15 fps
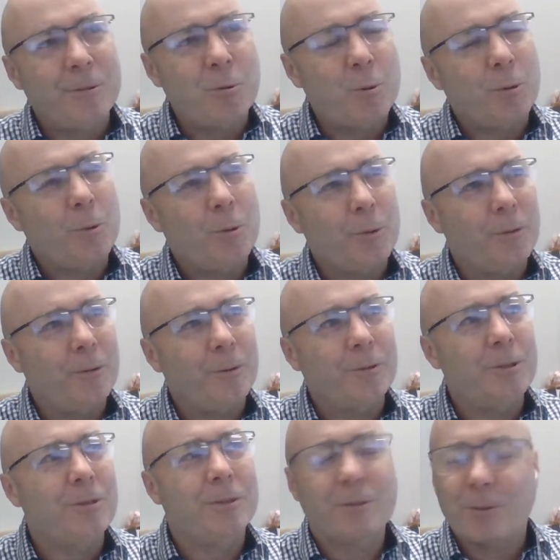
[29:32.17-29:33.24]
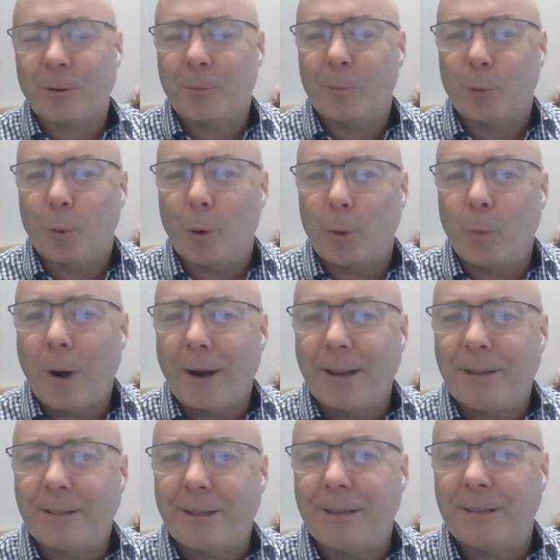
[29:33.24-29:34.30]
or just a sort of broad one
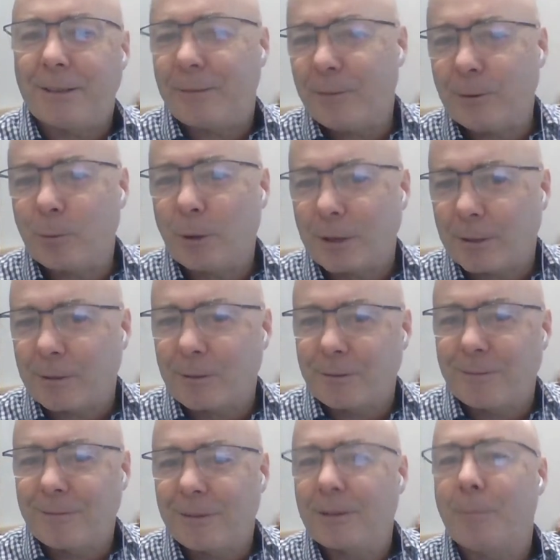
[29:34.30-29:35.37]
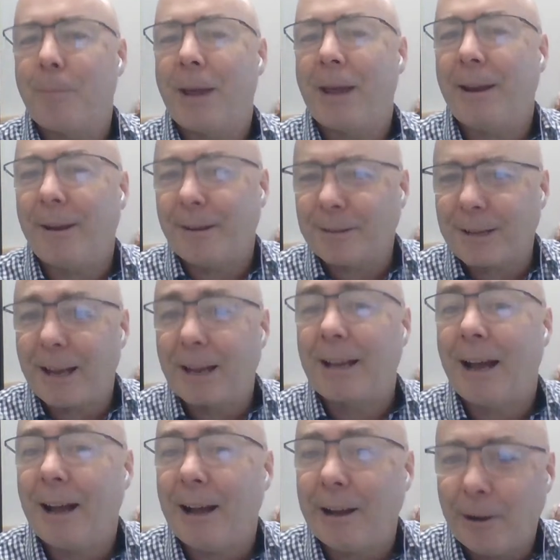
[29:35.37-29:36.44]
is if you want to compare, say, a
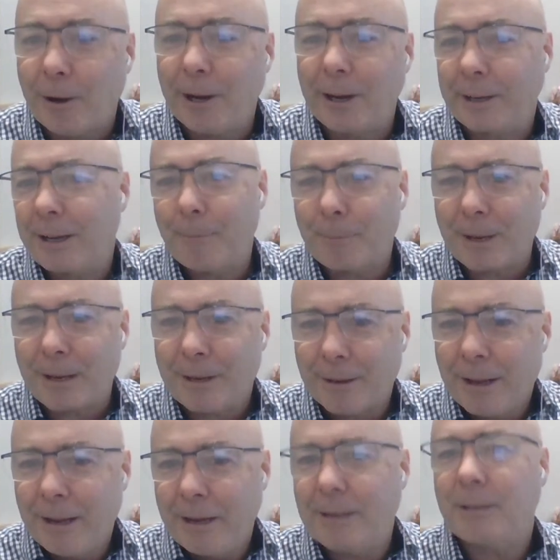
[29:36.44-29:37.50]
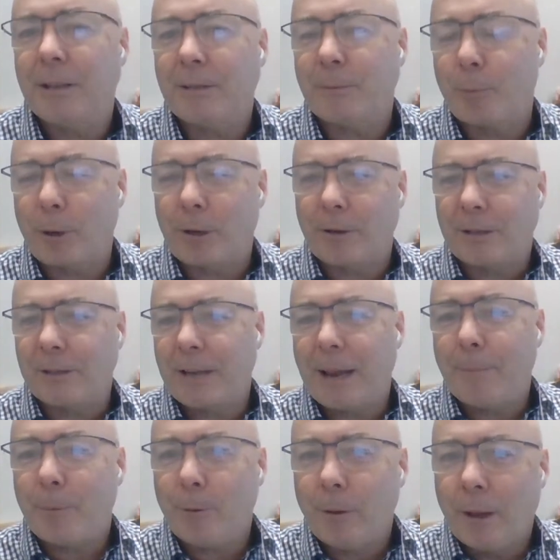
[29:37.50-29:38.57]
car hire company is a pretty good
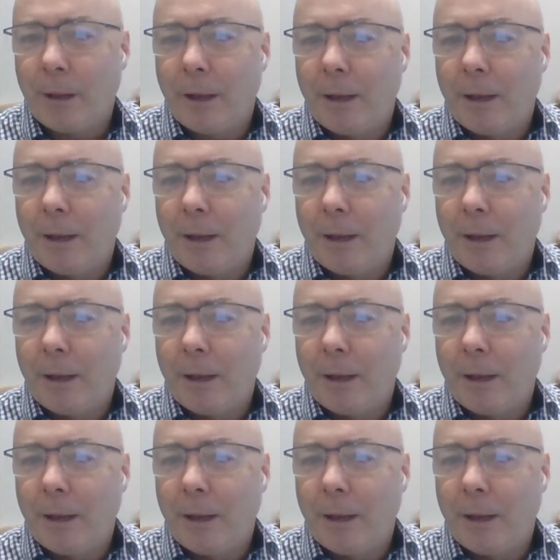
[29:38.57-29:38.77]
example.